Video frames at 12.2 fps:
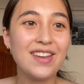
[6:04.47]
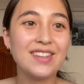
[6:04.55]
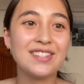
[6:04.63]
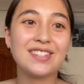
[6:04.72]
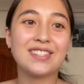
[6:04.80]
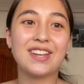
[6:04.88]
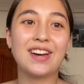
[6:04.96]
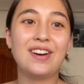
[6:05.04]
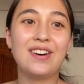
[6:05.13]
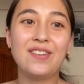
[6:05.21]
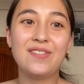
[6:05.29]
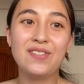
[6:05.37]

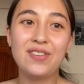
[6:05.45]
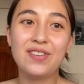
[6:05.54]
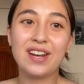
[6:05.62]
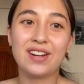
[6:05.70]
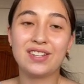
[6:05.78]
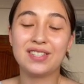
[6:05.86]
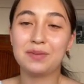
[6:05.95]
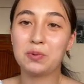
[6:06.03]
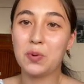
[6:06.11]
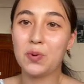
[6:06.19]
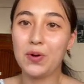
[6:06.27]
So moving on to some cool